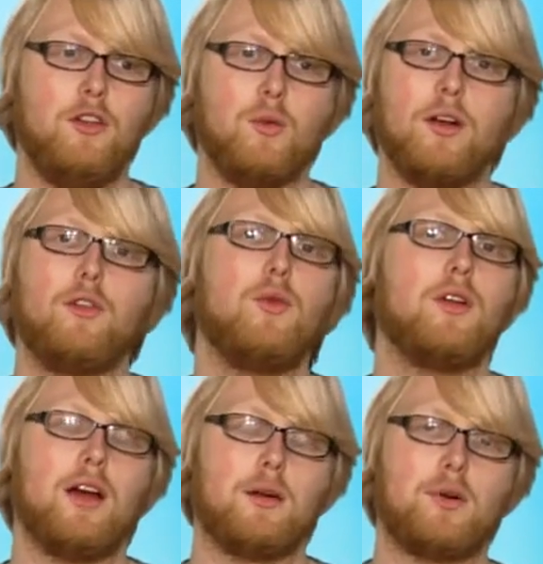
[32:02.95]
You run into a
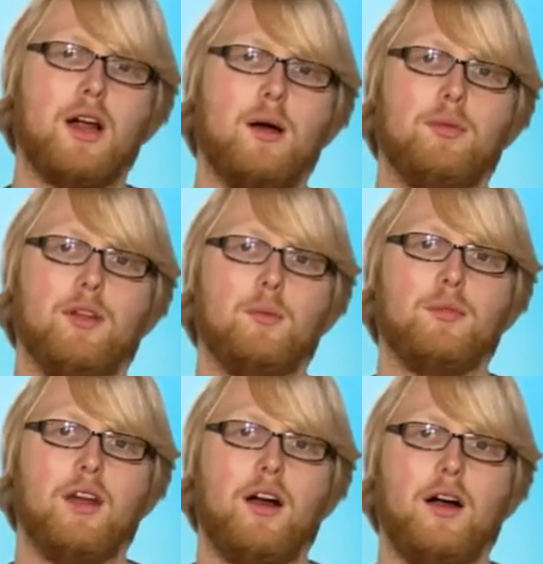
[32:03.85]
lot of
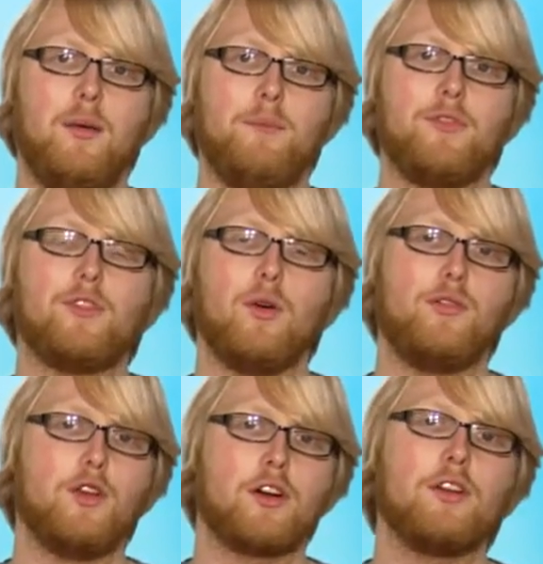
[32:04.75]
problems. So if
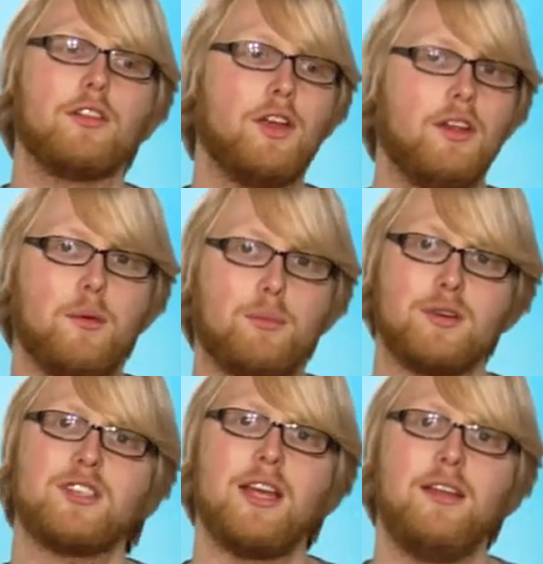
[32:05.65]
you're looking to
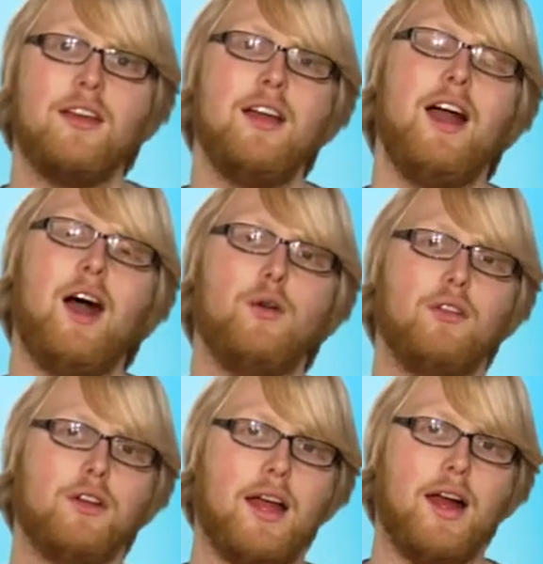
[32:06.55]
present, I would
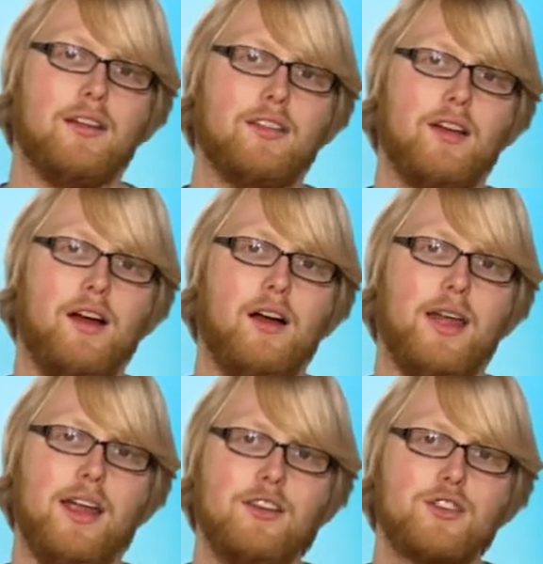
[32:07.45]
look at
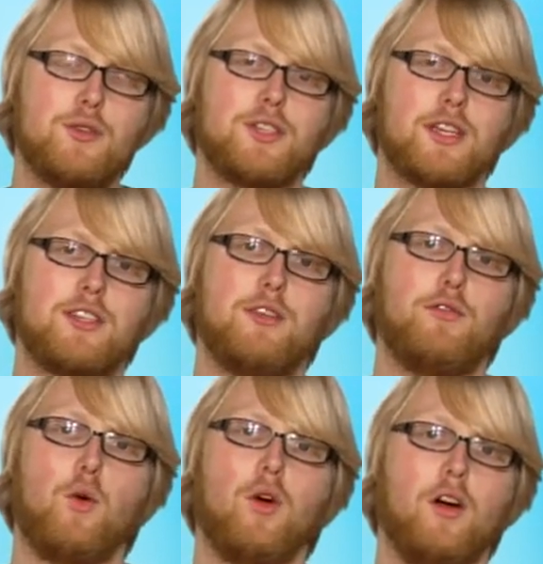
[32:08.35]

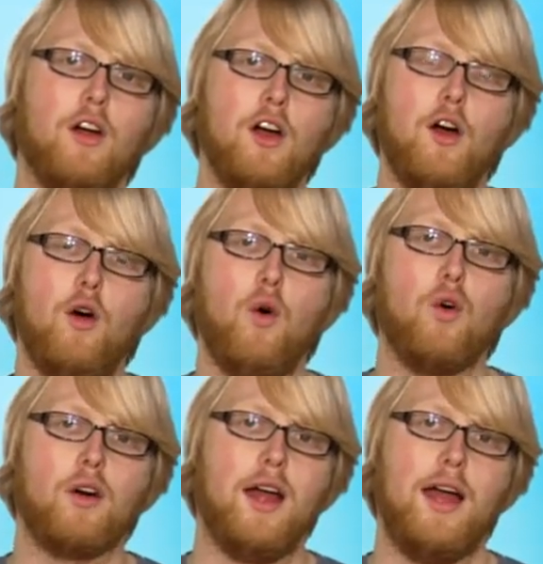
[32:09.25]
H.264
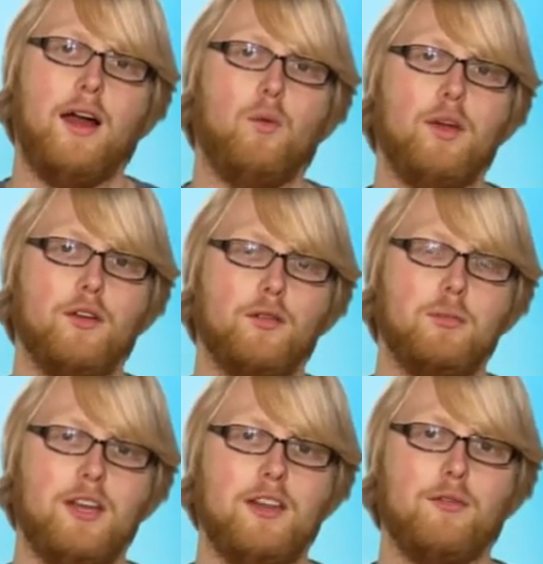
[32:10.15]
or at Windows
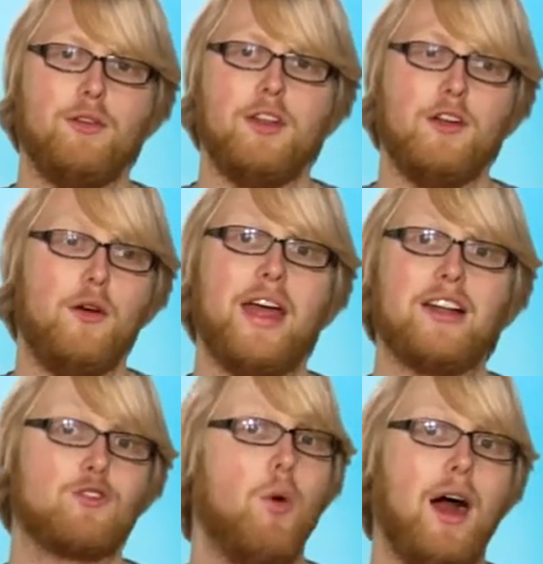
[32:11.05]
Media Video, and
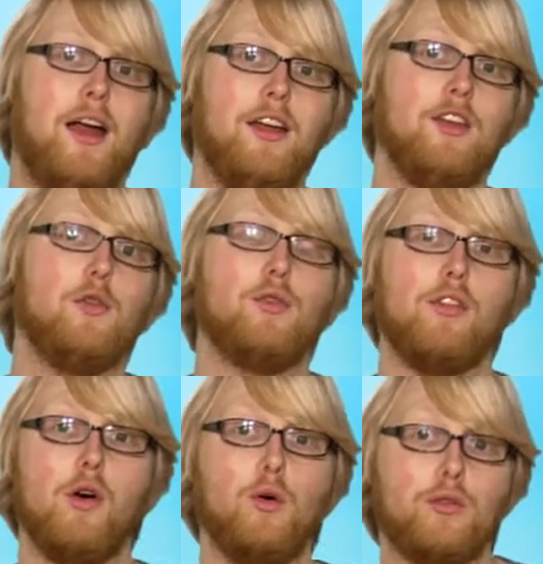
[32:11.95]
that's why I use
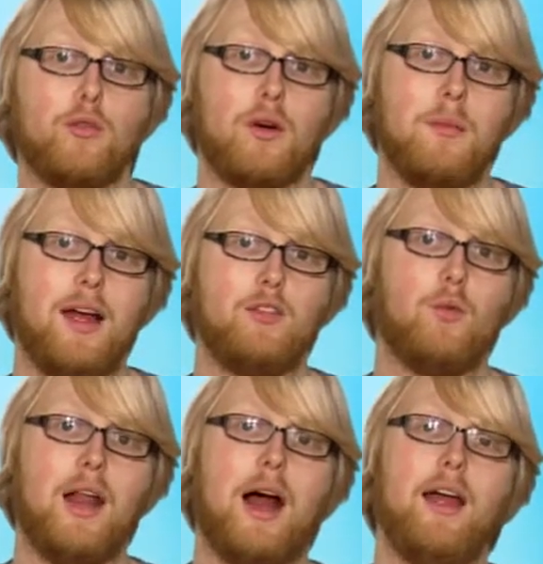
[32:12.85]
those formats
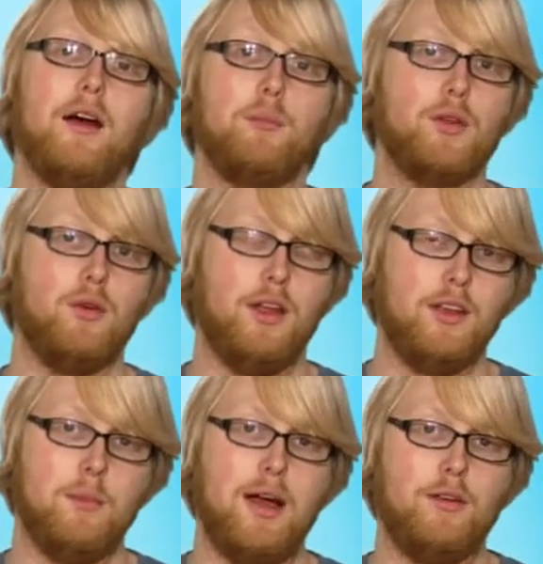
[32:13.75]
when I upload
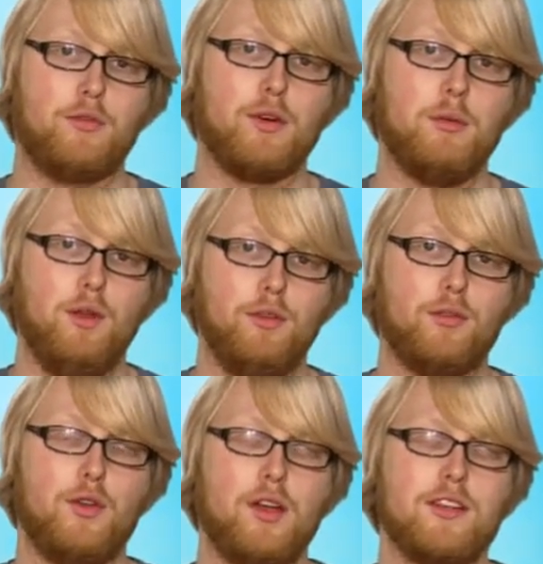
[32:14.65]
any of my freebies
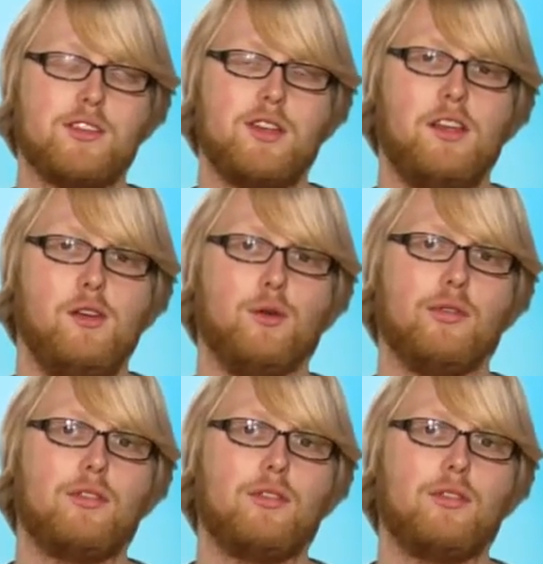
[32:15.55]
for you guys to use.